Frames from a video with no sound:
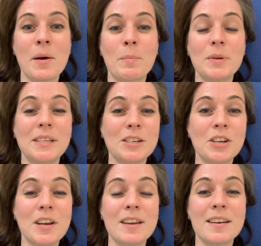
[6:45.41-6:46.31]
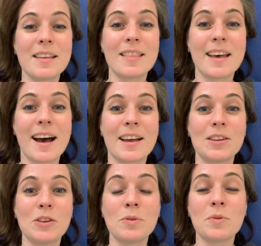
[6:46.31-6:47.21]
position
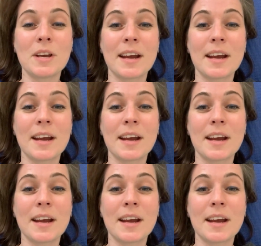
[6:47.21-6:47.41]
that you can